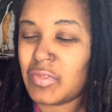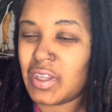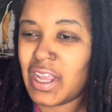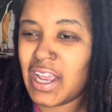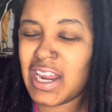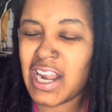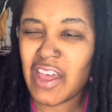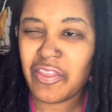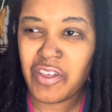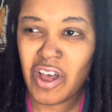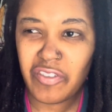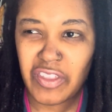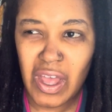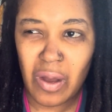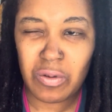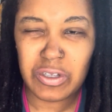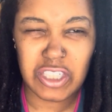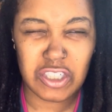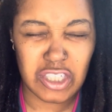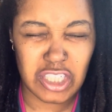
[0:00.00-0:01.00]
And I thought that
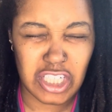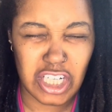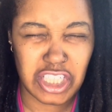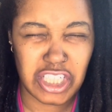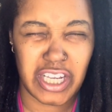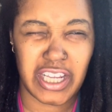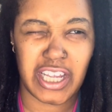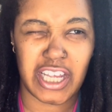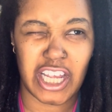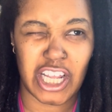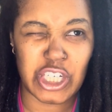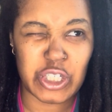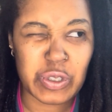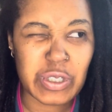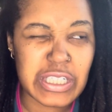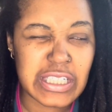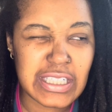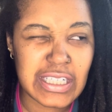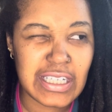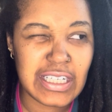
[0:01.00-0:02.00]
was such an
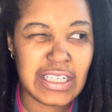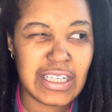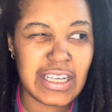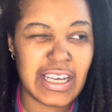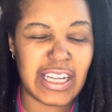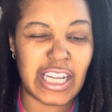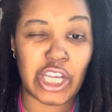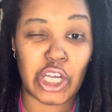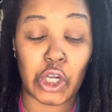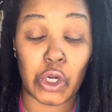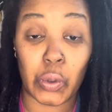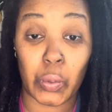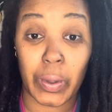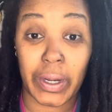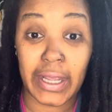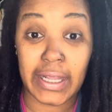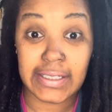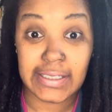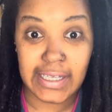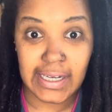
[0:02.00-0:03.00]
interesting and a
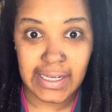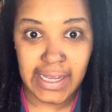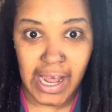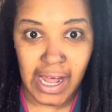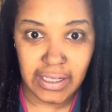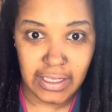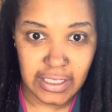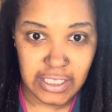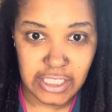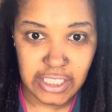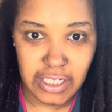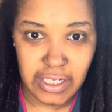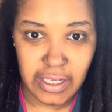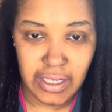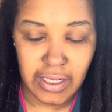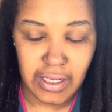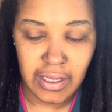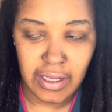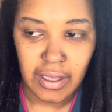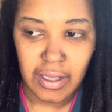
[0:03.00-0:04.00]
great
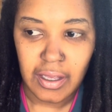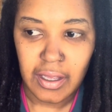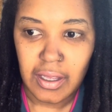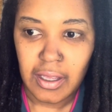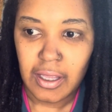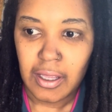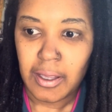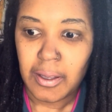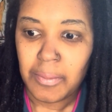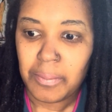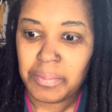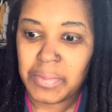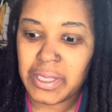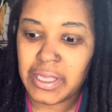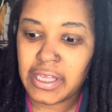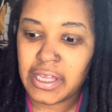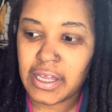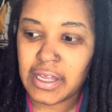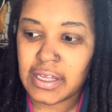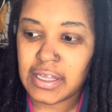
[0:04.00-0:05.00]
analogy,
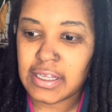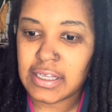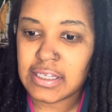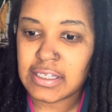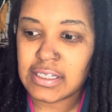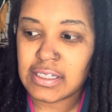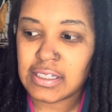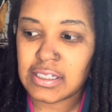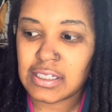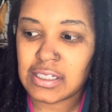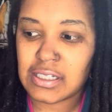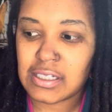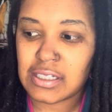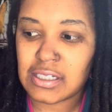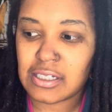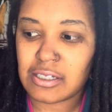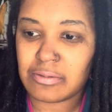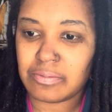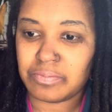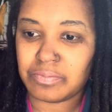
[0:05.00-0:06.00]
because
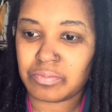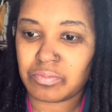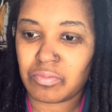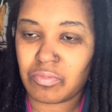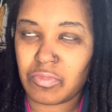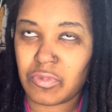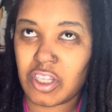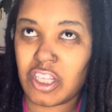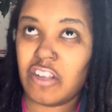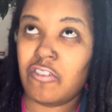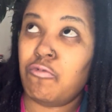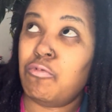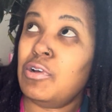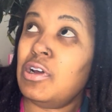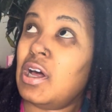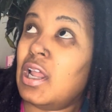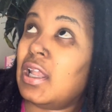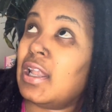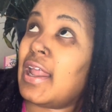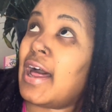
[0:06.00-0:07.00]
if we
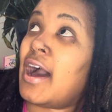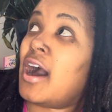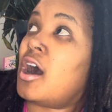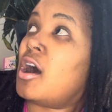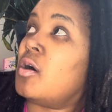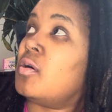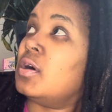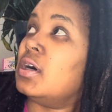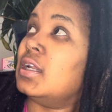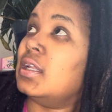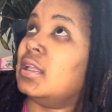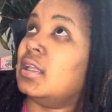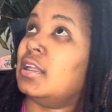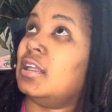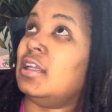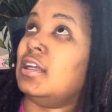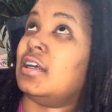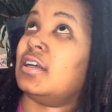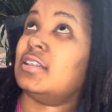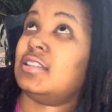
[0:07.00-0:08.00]
allow a
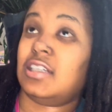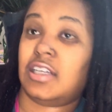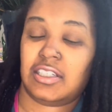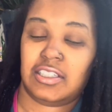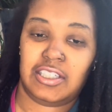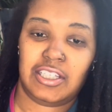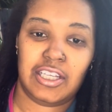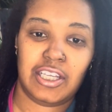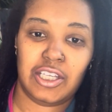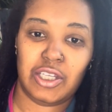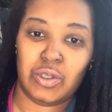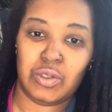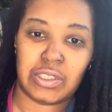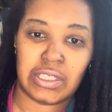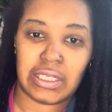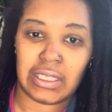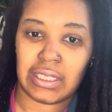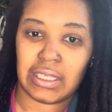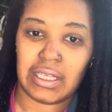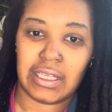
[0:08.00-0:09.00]
leak to continue to
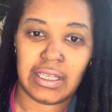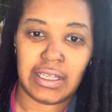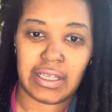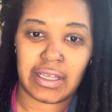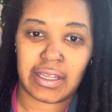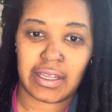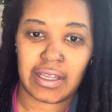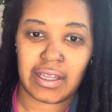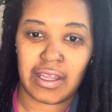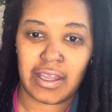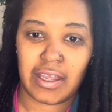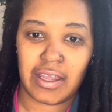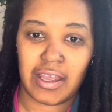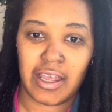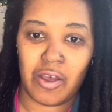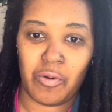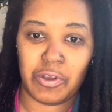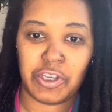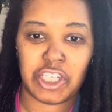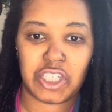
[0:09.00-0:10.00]
leak
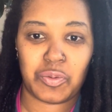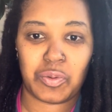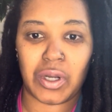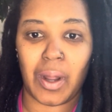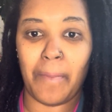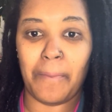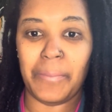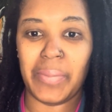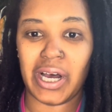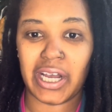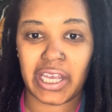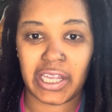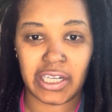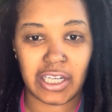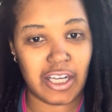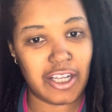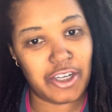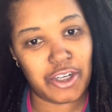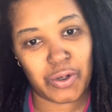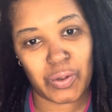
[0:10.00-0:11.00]
and we just put a bucket
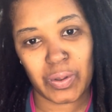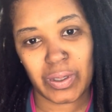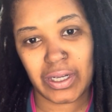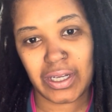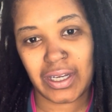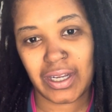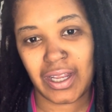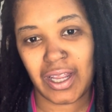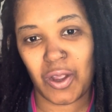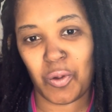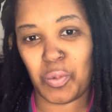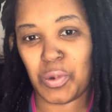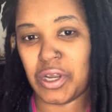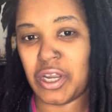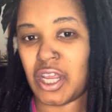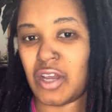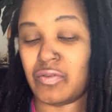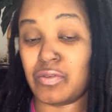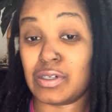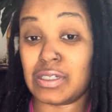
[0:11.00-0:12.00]
under it and we
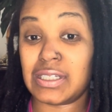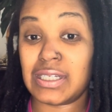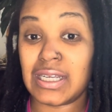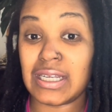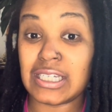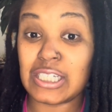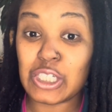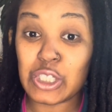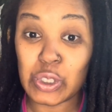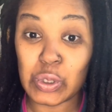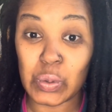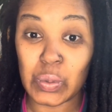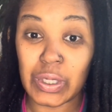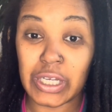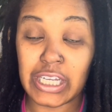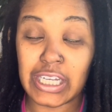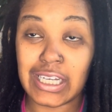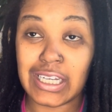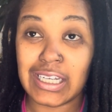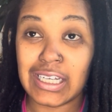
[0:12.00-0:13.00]
never tend to
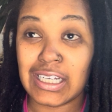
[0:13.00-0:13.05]
it,